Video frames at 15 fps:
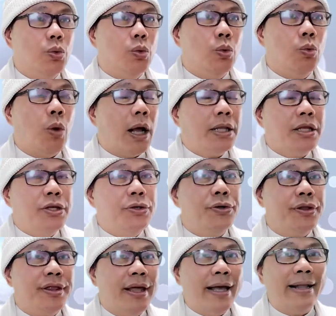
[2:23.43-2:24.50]
what do you
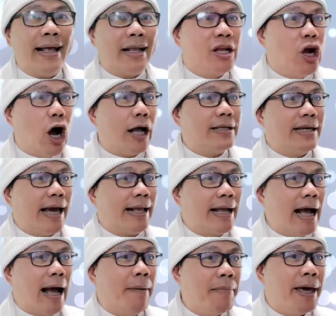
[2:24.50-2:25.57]
think that God can
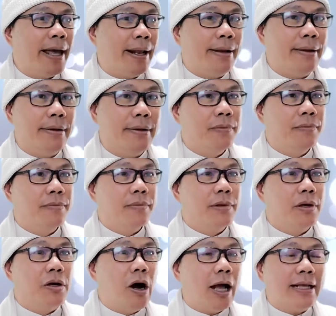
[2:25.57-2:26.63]
come in?
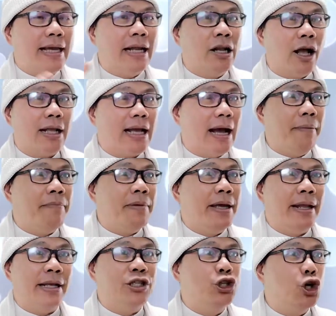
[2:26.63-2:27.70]
God cannot come
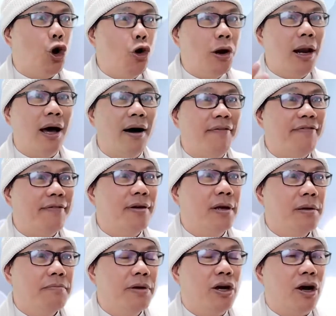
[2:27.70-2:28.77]
in and show love
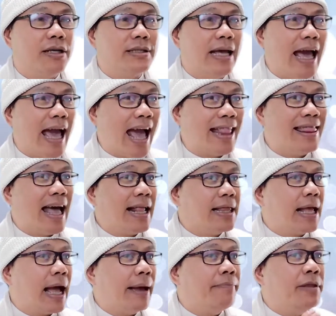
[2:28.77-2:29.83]
because at that
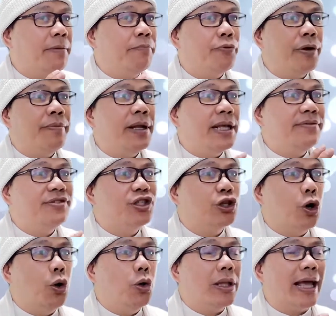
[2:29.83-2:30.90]
time the primitive
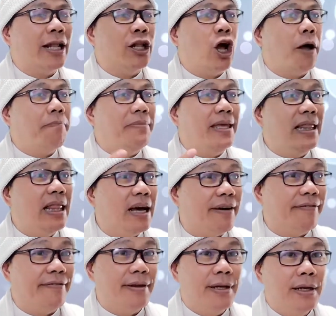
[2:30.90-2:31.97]
soul cannot be
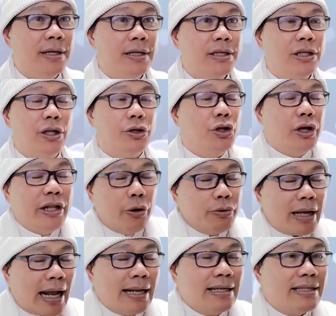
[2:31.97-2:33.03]
loved. They
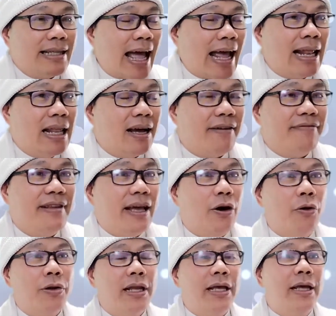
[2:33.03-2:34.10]
don't understand love. They
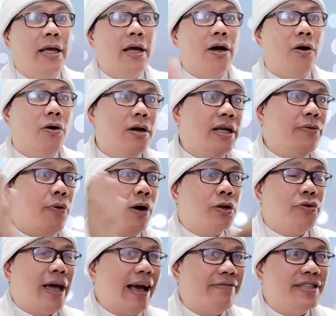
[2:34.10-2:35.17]
only want
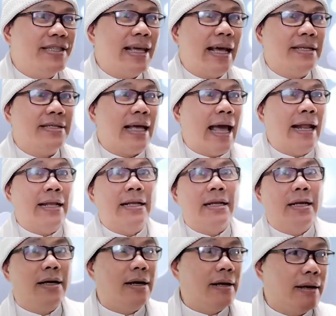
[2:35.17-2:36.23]
to have sex and
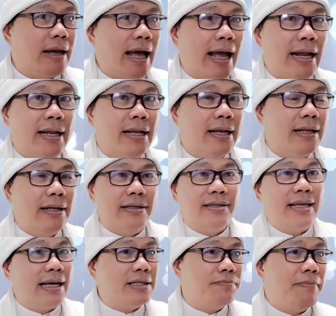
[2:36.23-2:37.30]
the
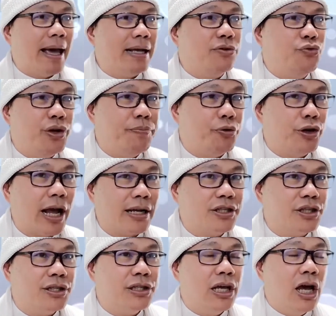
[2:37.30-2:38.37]
sex make the
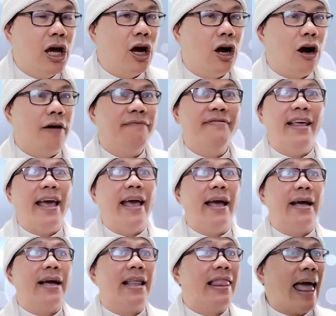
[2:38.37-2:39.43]
reproductions of
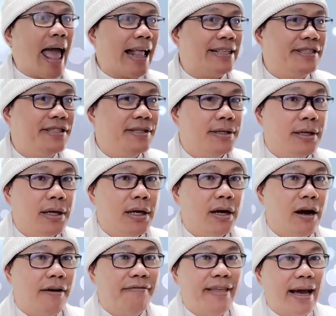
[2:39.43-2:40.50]
their clans,
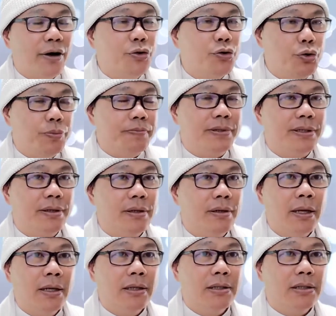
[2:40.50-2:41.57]
of their groups.
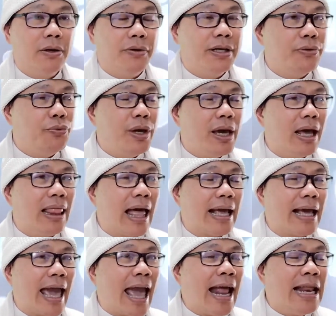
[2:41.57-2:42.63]
So we are
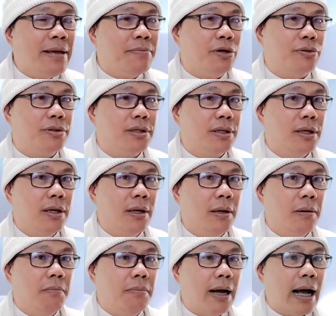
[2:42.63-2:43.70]
like animals.
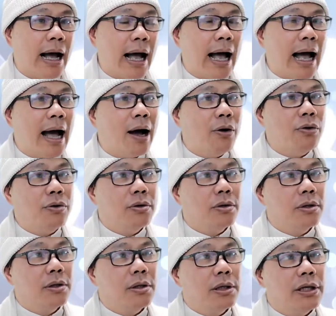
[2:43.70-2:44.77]
But how
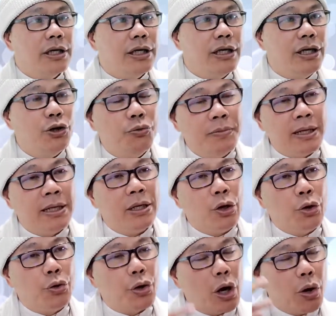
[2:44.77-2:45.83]

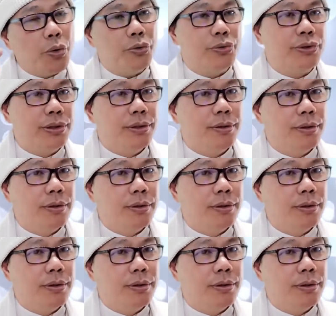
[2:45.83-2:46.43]
human grows,